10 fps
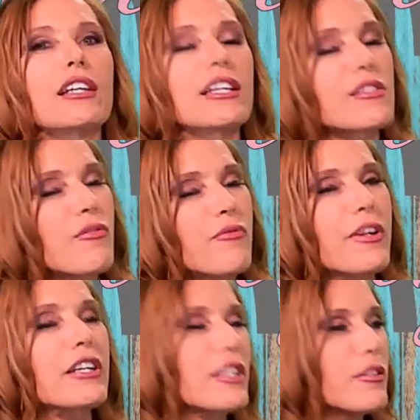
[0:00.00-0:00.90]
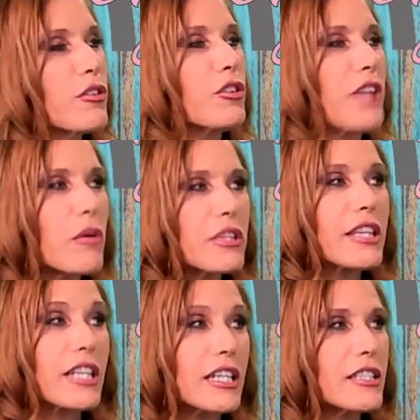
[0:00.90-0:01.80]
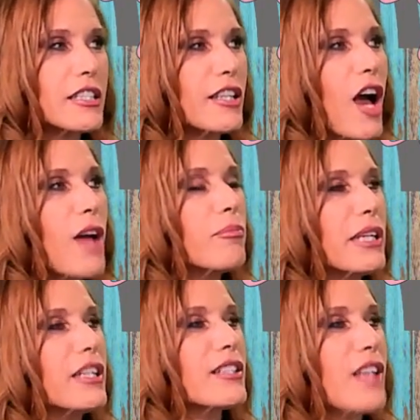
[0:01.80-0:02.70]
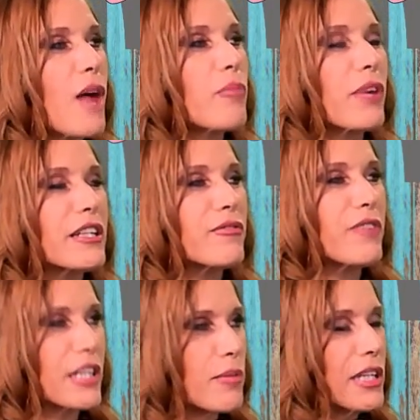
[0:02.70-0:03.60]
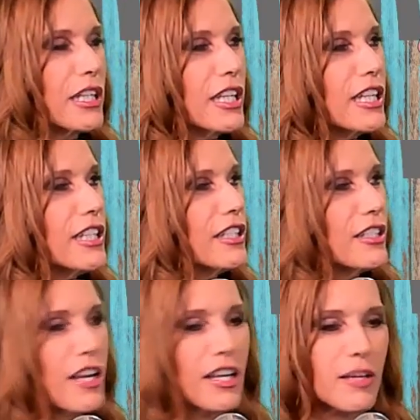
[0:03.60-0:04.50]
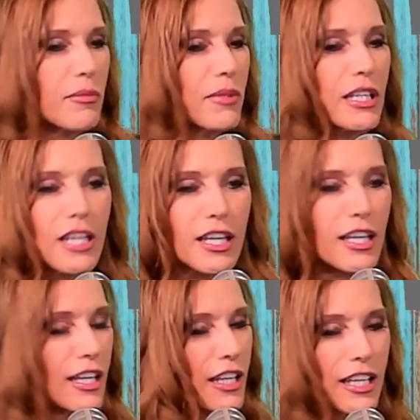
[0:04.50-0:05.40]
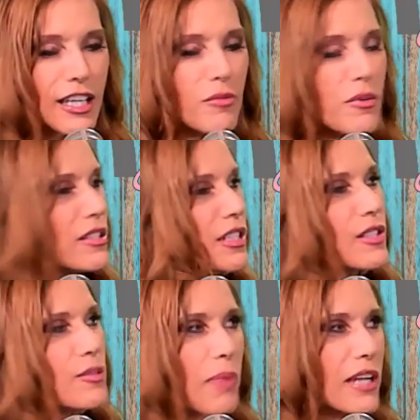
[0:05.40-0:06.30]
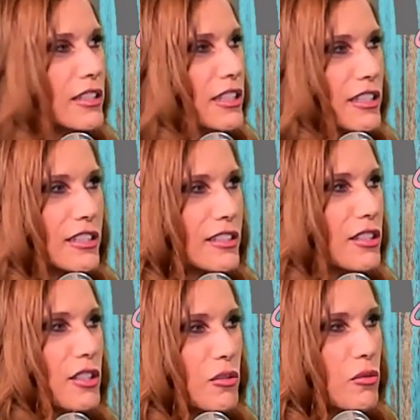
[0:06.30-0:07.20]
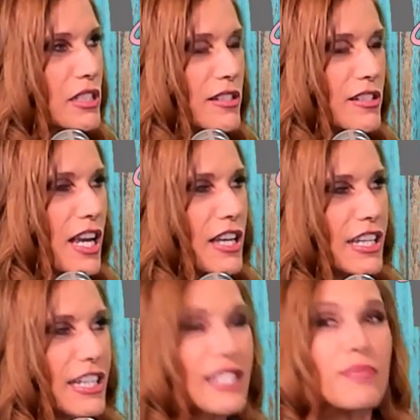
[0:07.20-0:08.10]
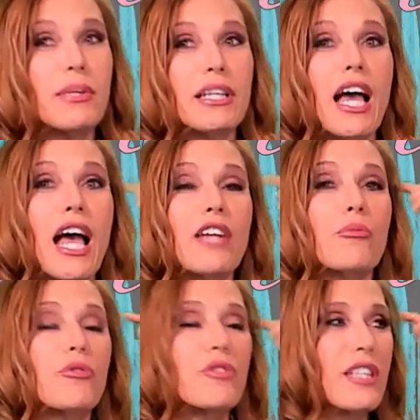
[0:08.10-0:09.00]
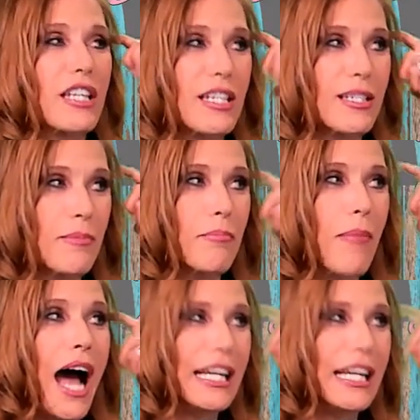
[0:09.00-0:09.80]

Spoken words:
It's very difficult, I would think, to not be a Tom Brady fan. I mean, he wasn't expected to do what he's done, and it's been 100% his mind.